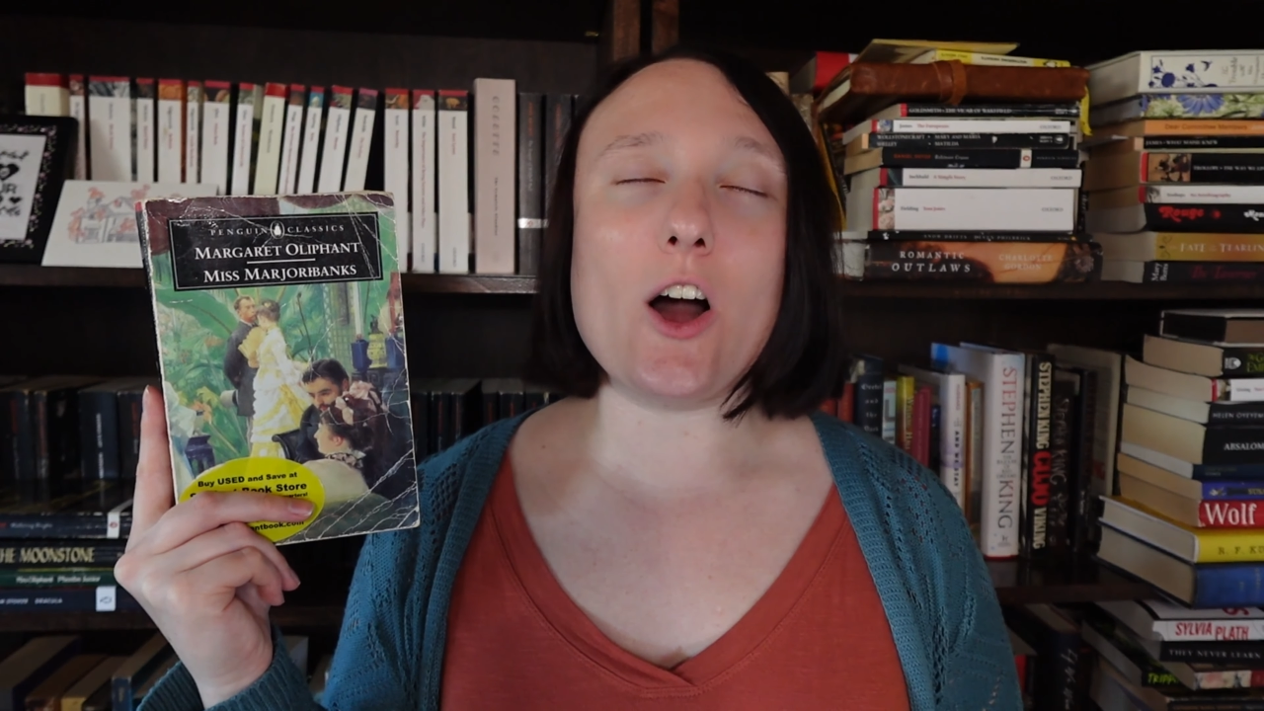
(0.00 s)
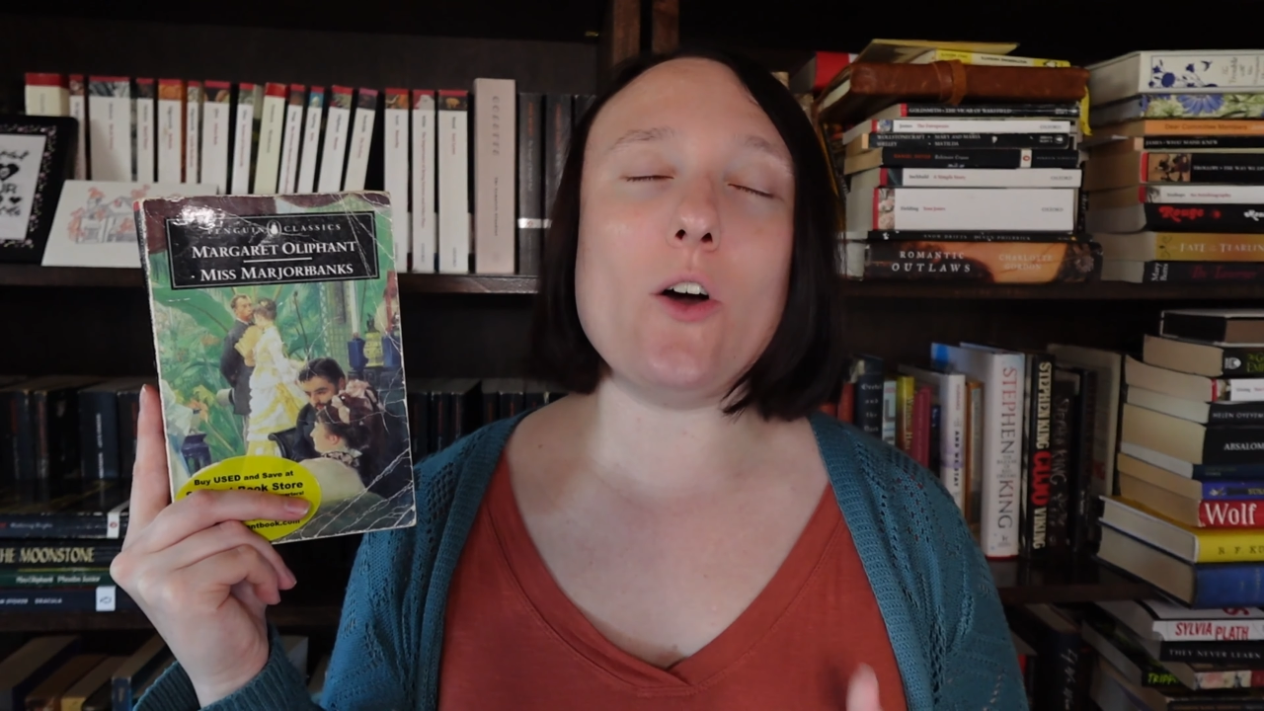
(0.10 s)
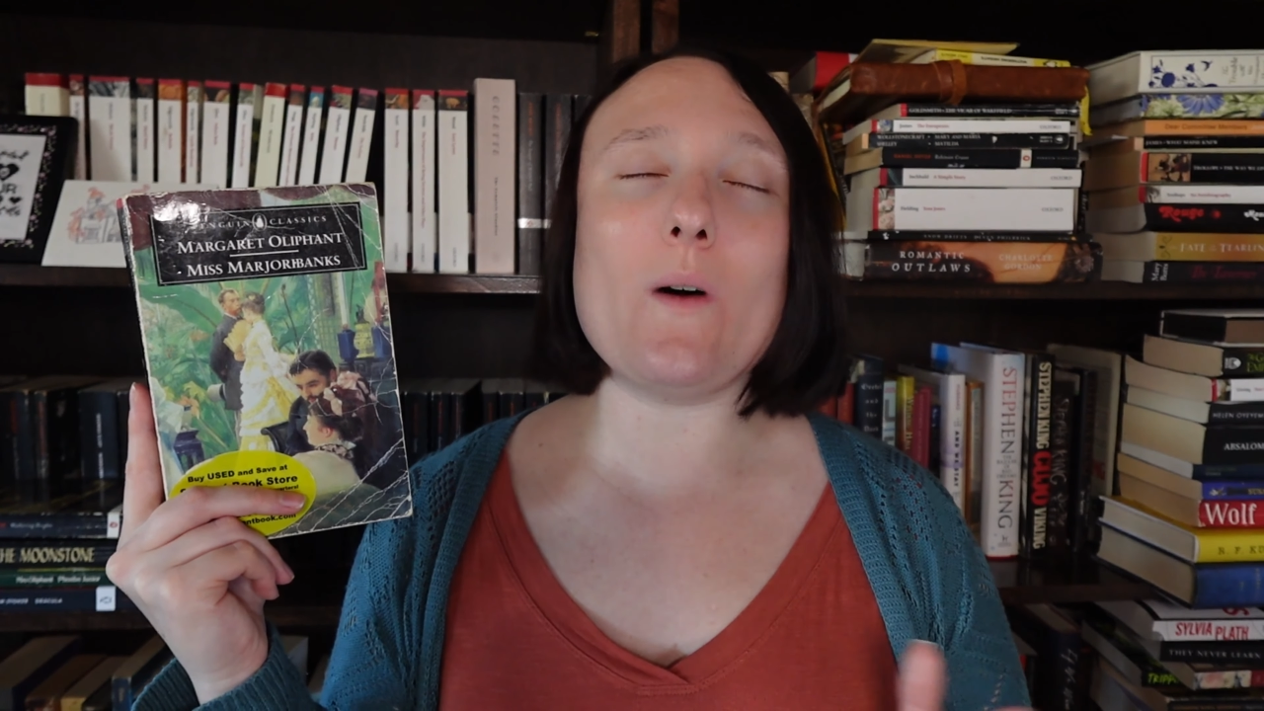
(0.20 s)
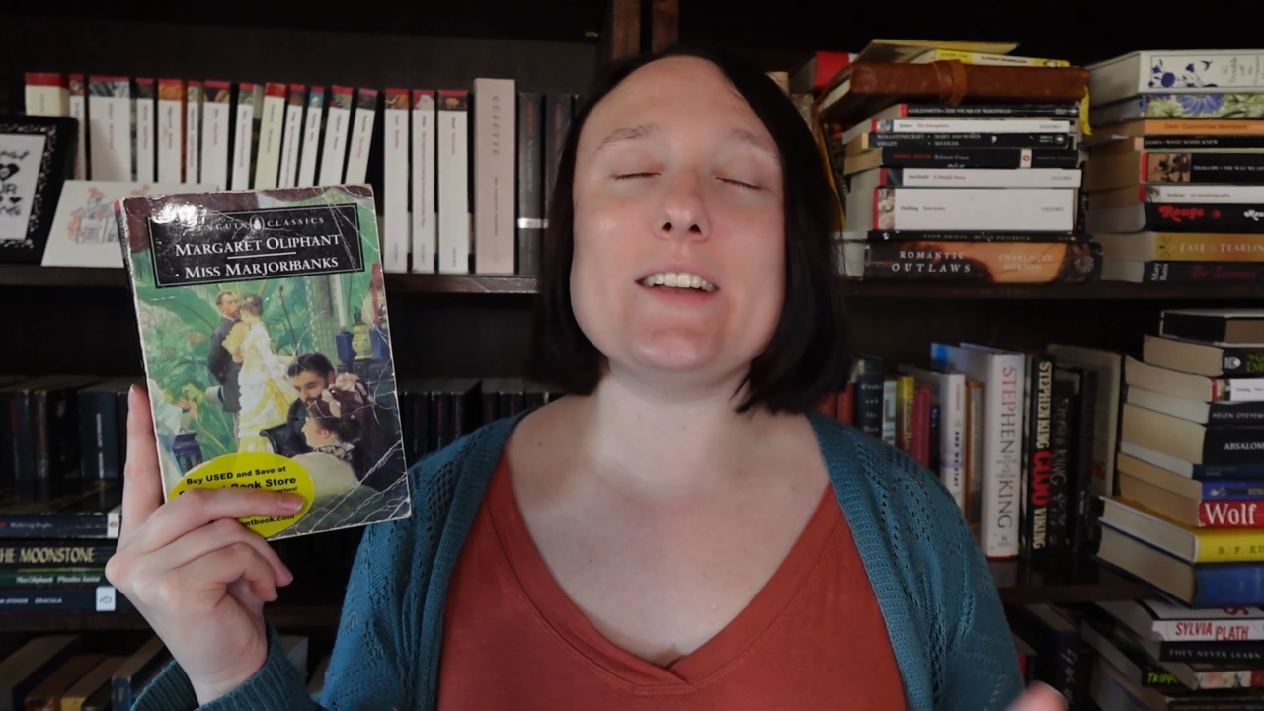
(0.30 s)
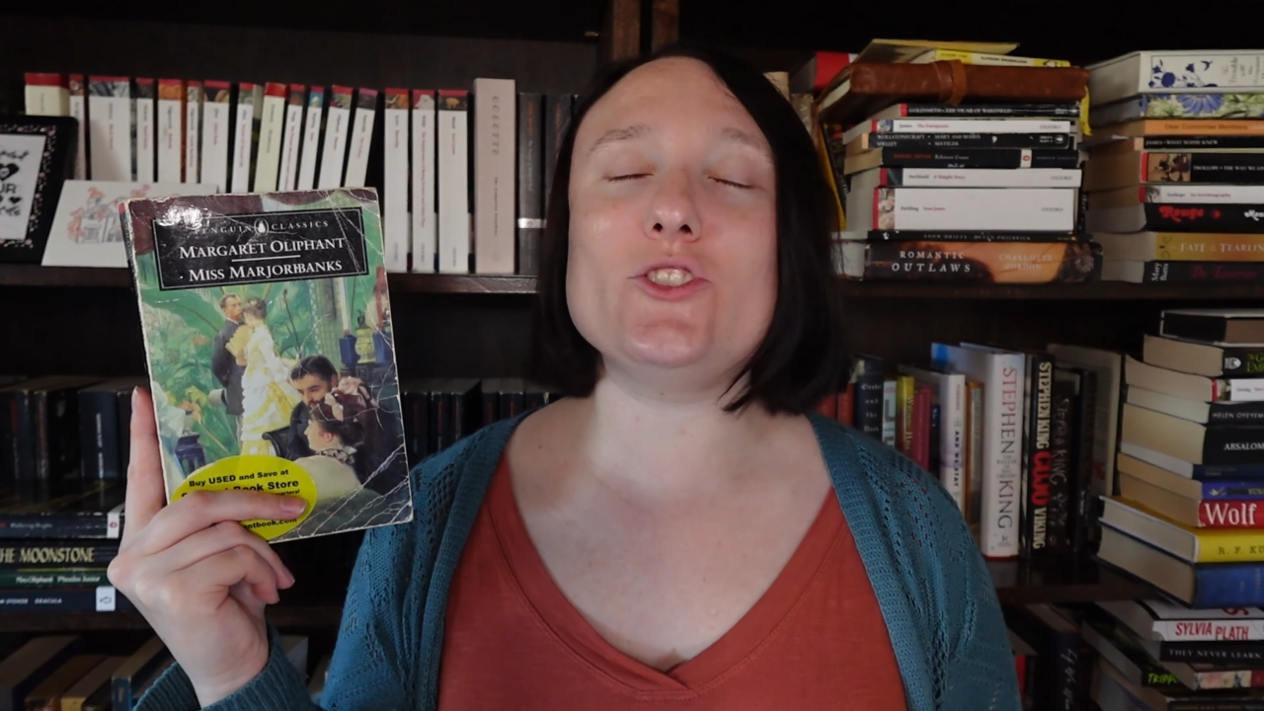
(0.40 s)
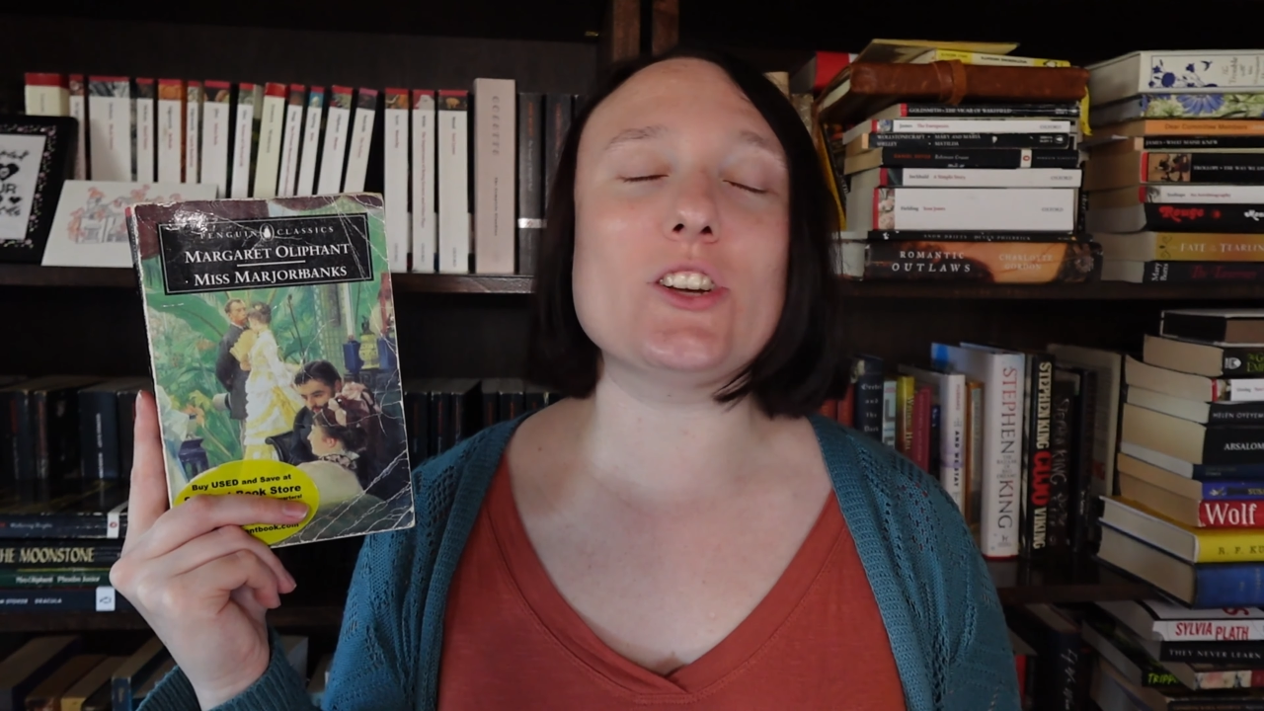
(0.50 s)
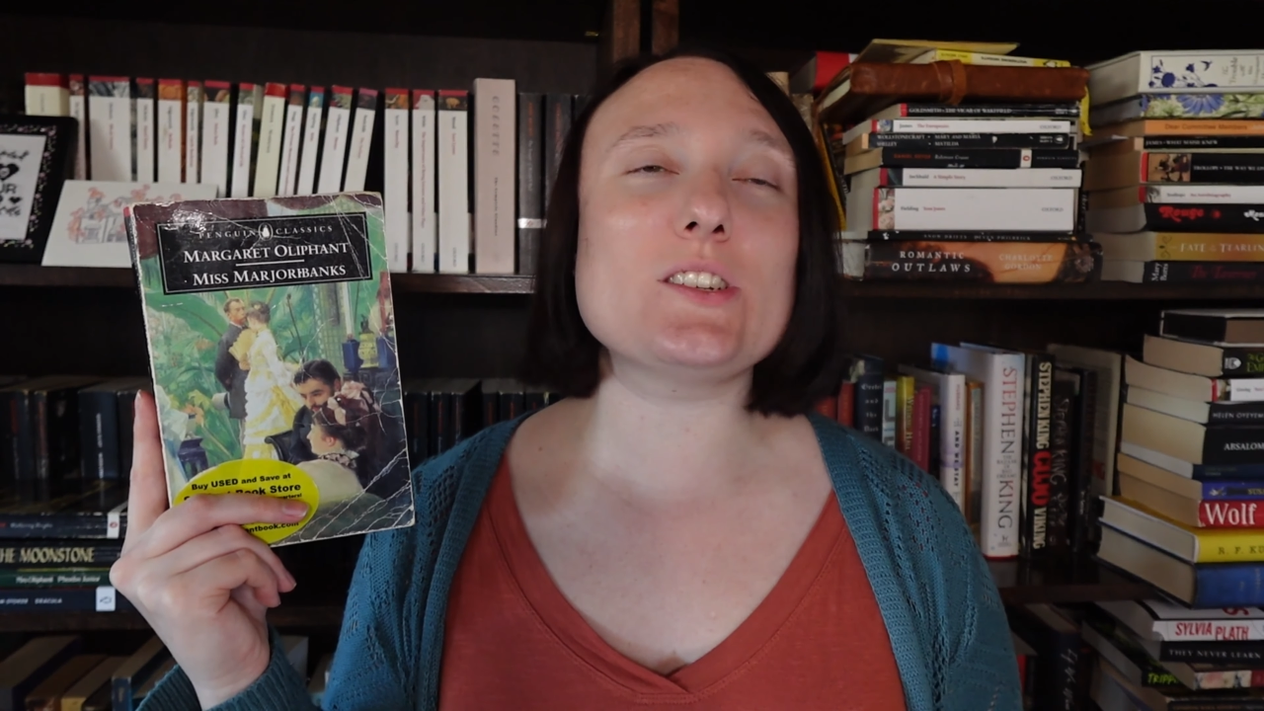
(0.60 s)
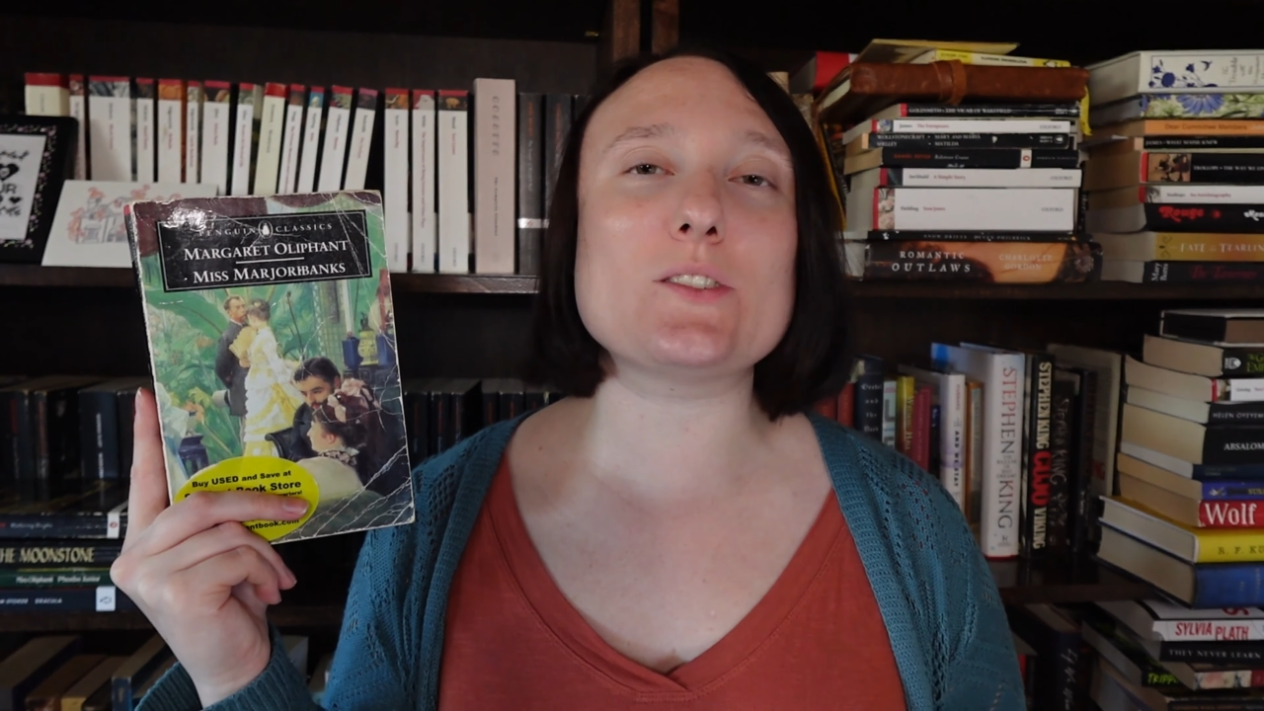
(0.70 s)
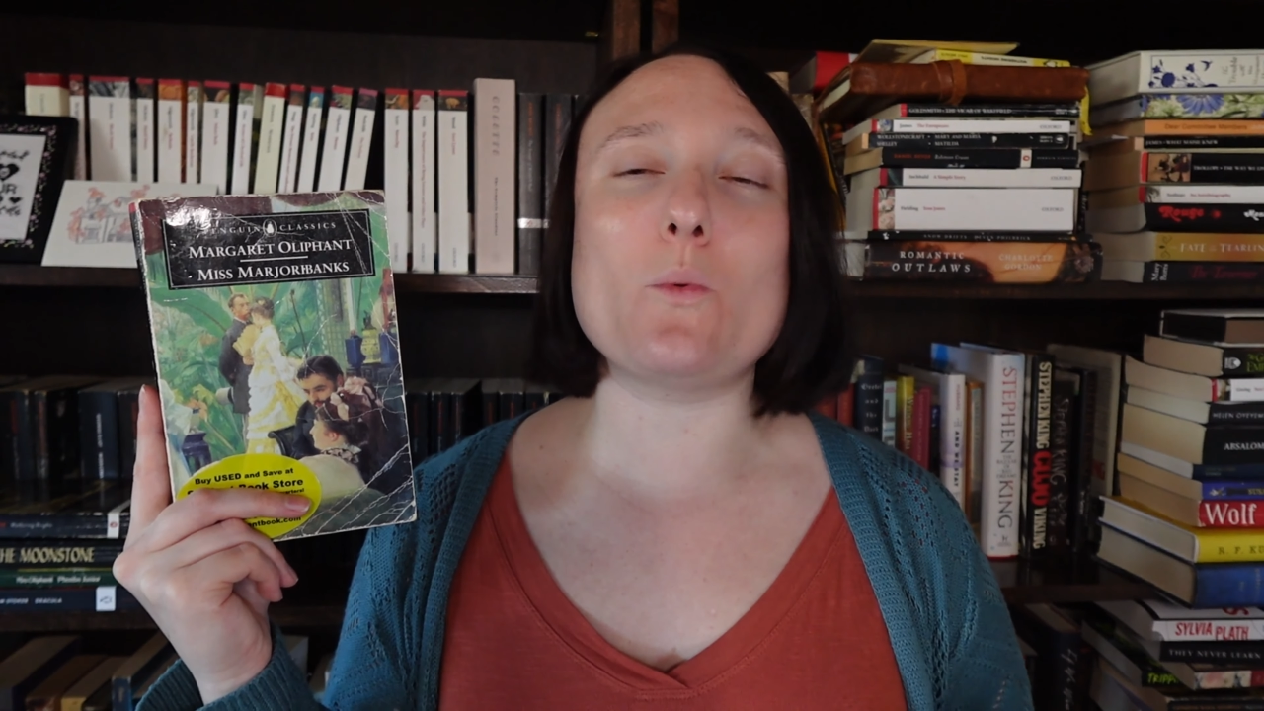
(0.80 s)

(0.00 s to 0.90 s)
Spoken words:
"Oh, I just